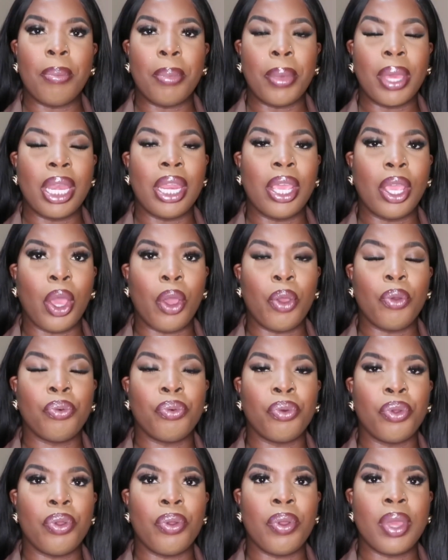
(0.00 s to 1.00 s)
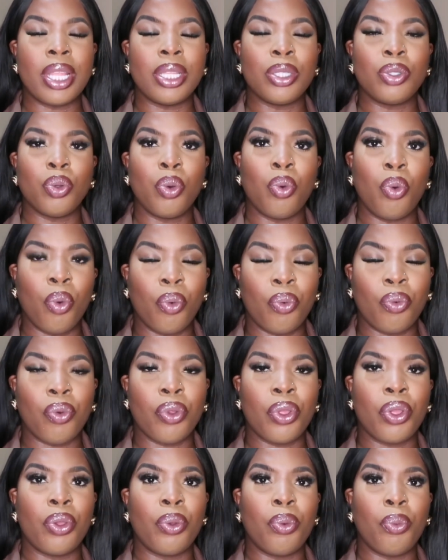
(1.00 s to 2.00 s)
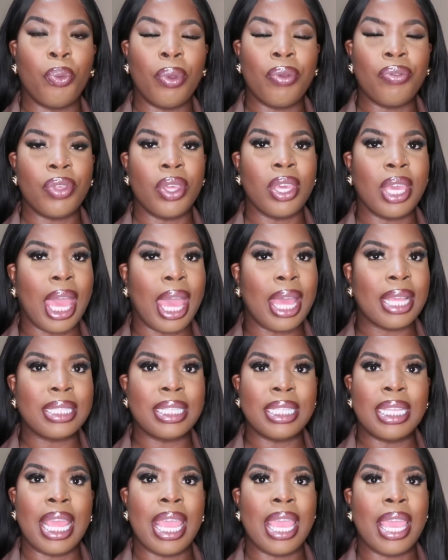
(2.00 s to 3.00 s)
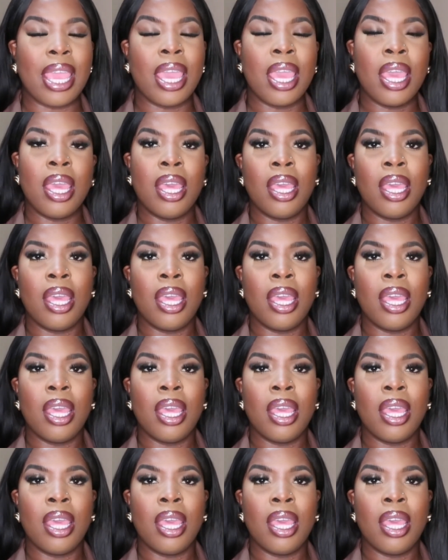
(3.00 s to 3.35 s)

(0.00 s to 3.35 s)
I'm gonna go through and talk through with you guys today